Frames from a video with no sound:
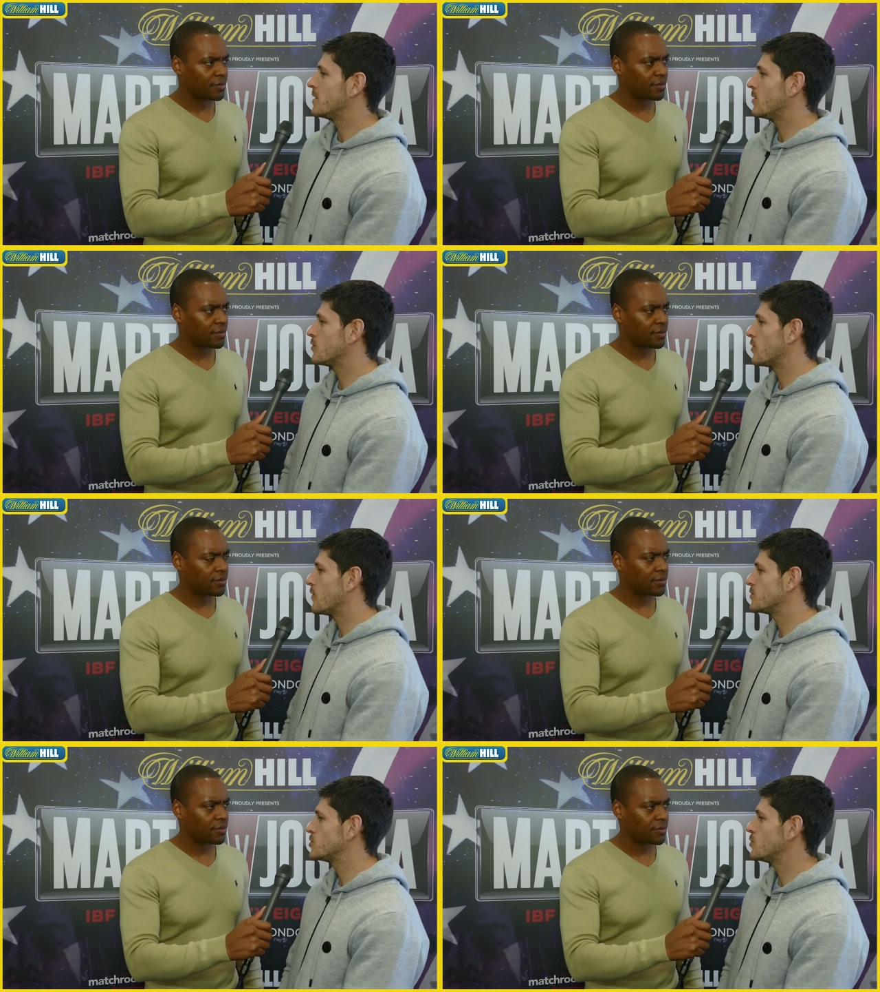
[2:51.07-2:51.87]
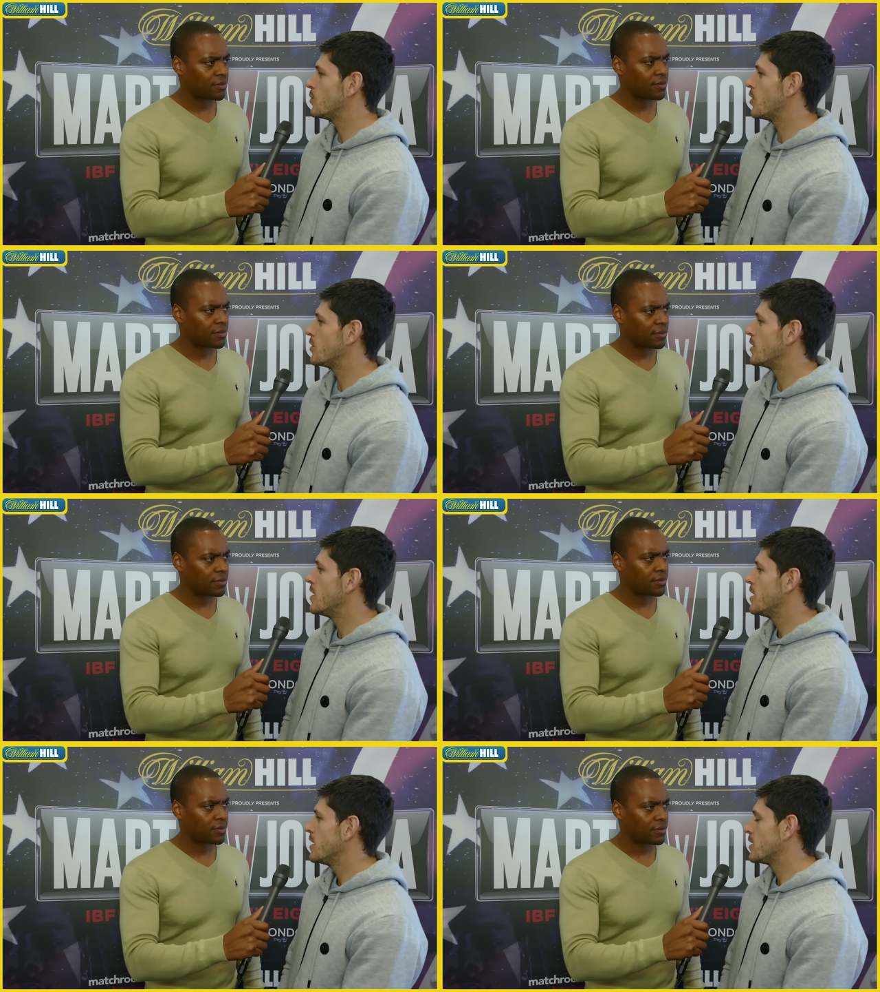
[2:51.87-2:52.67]
Speaker 1: you know, so for someone
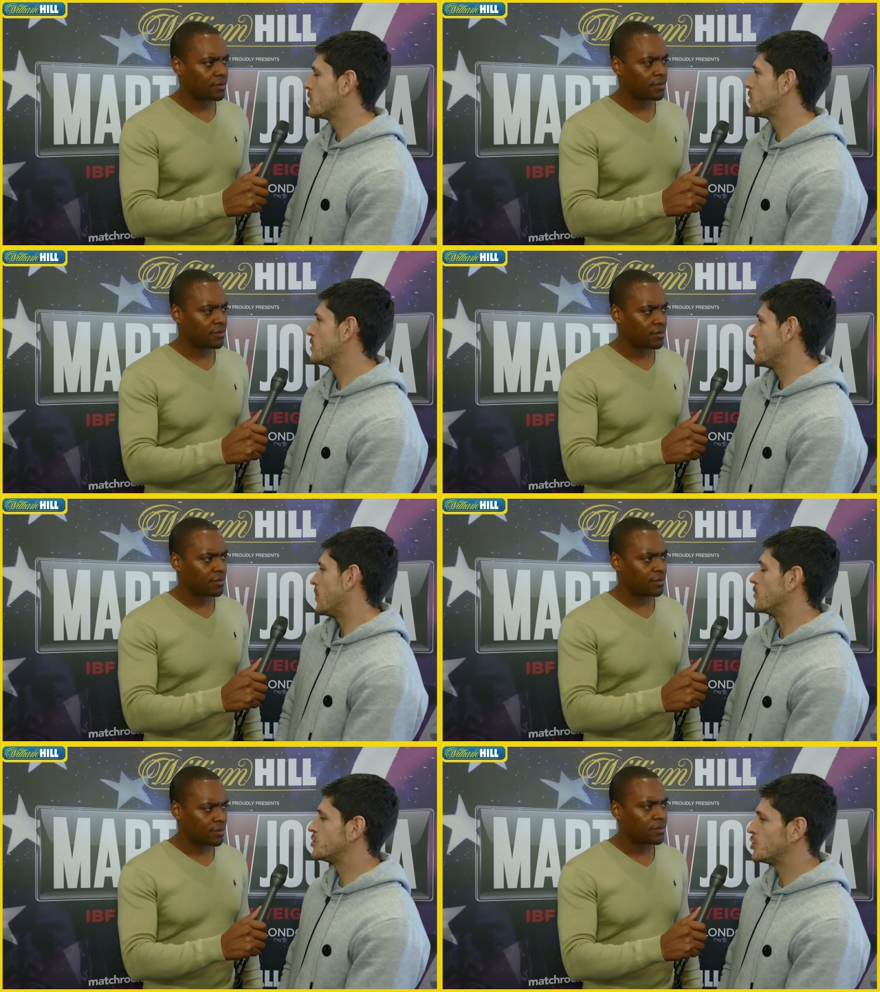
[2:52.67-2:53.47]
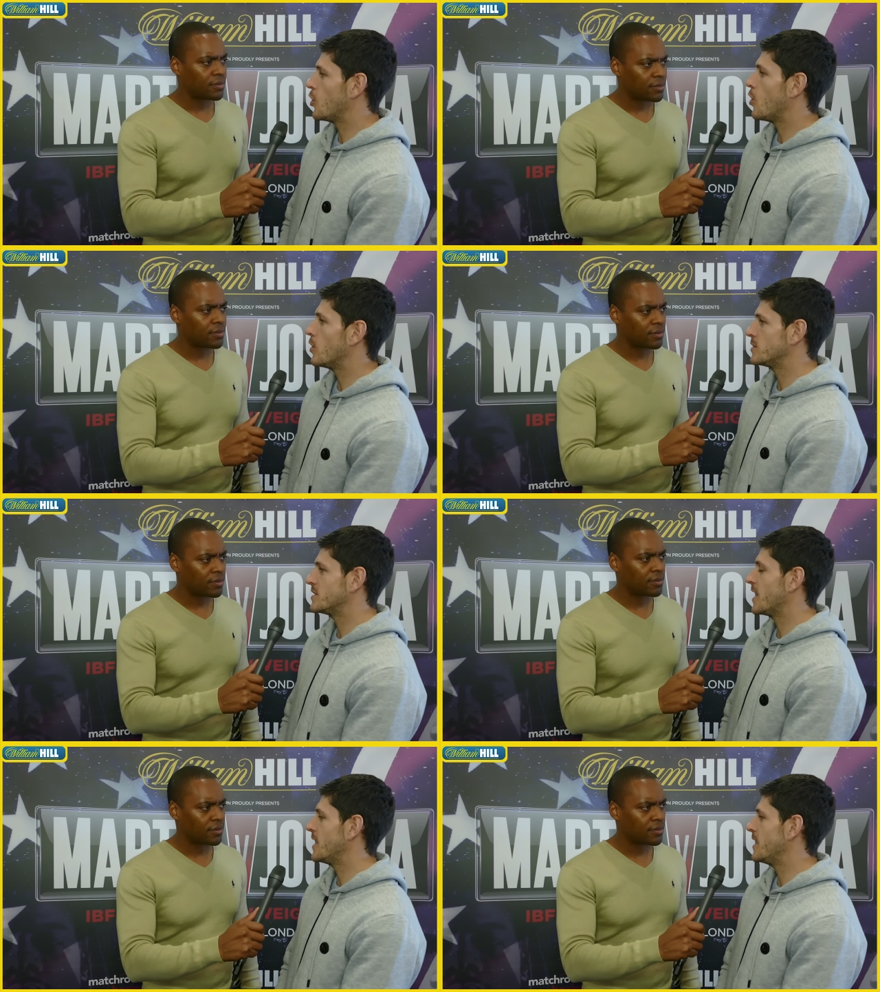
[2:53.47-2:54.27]
you know, short to
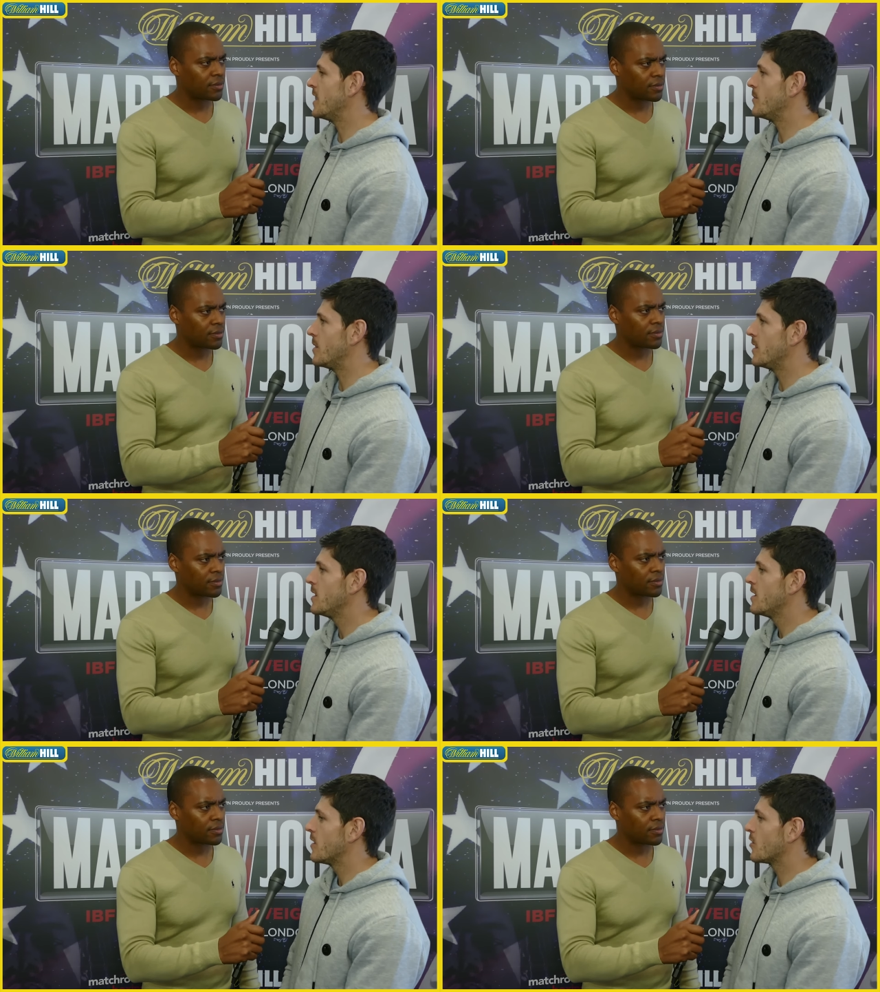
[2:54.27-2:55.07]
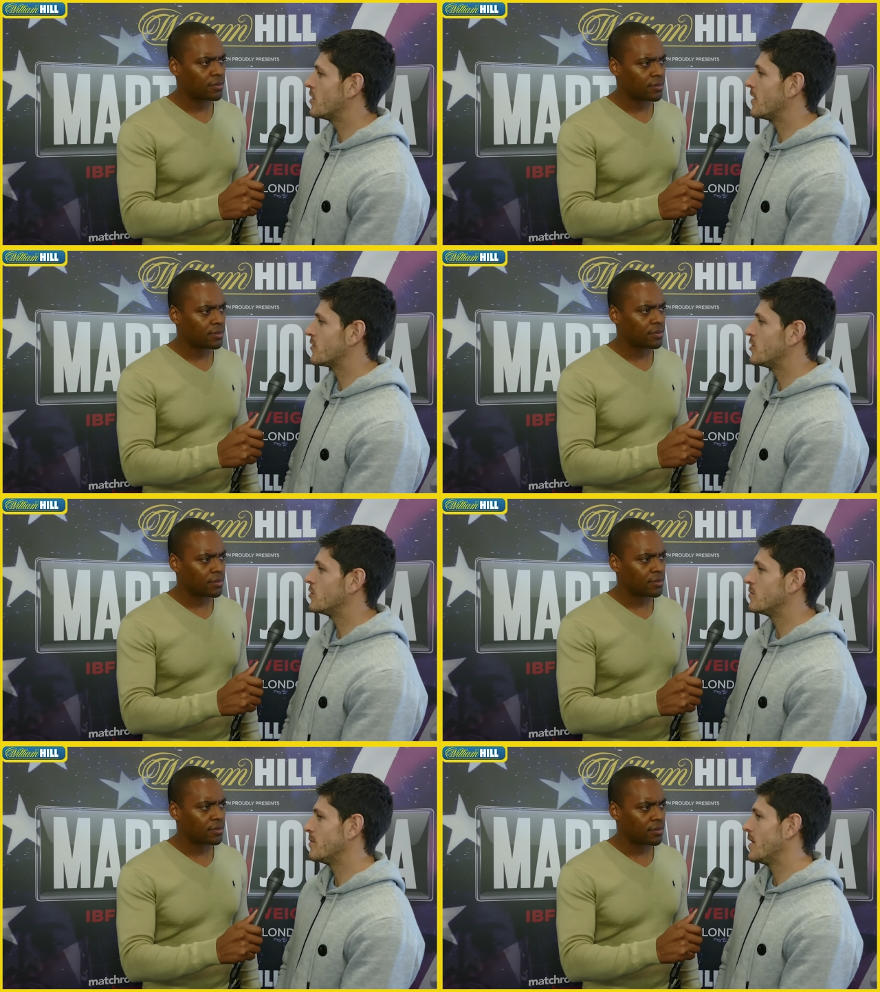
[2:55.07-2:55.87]
get near me, they're going to have to
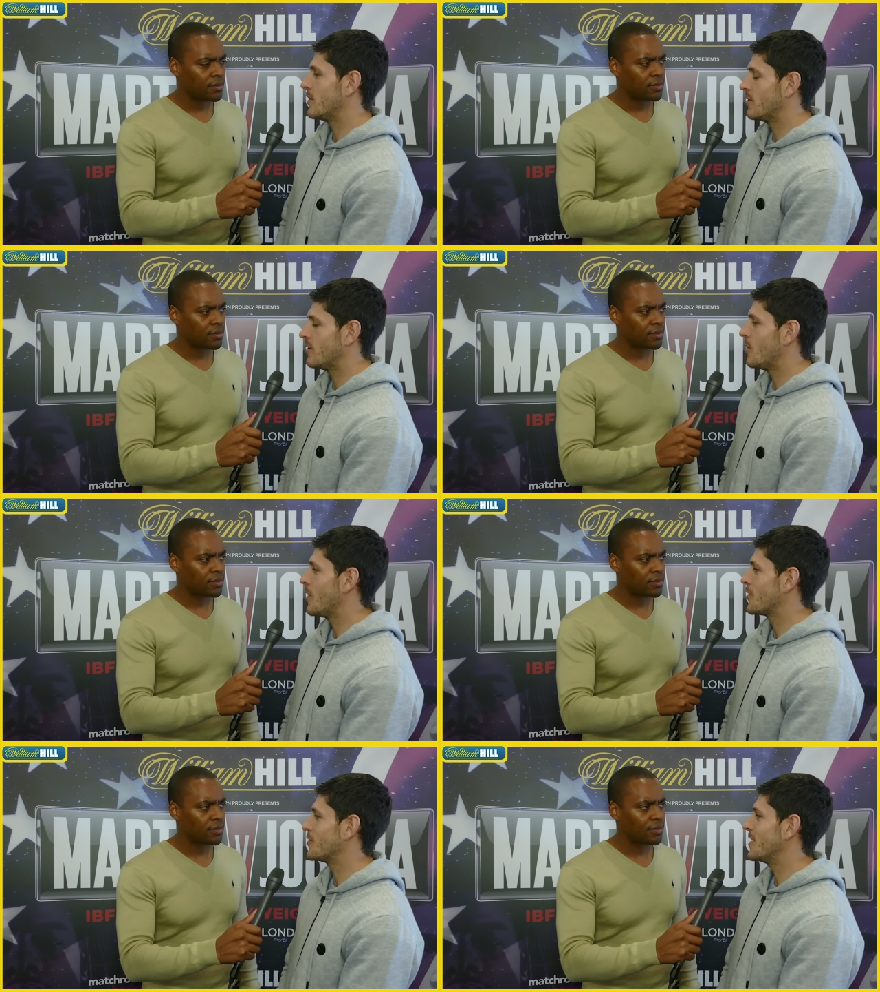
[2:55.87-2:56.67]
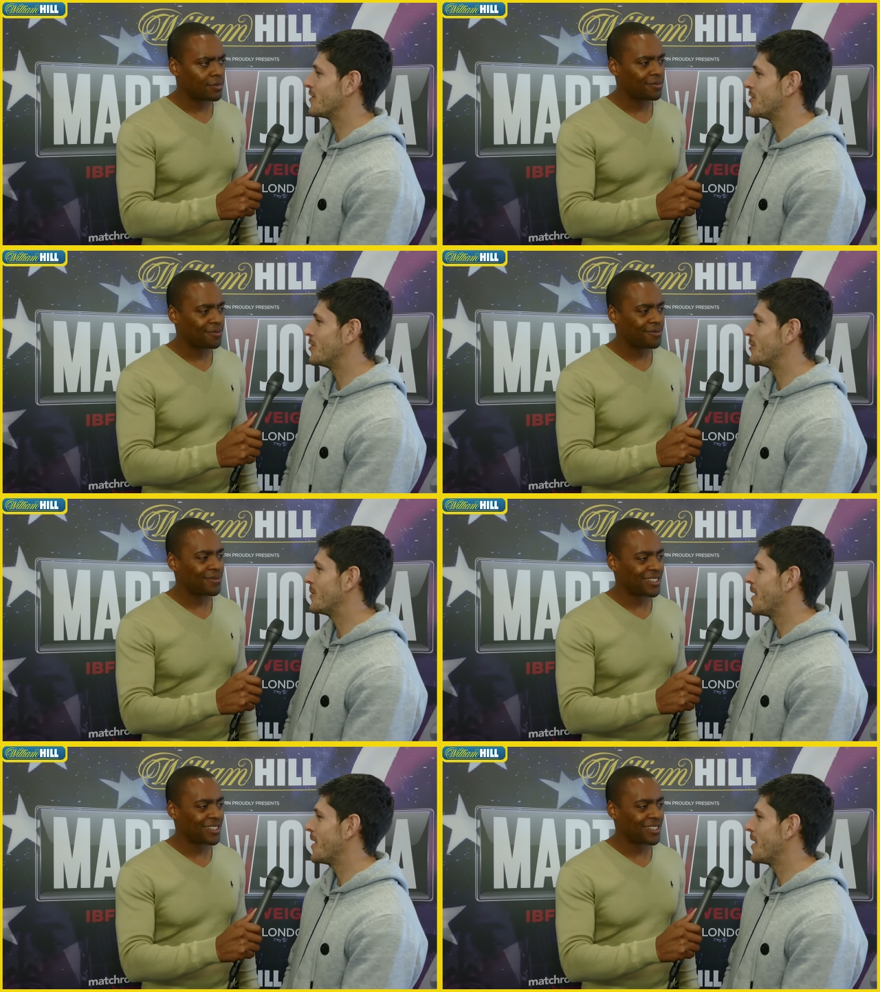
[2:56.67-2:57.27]
do, I don't know what they're going to have to do.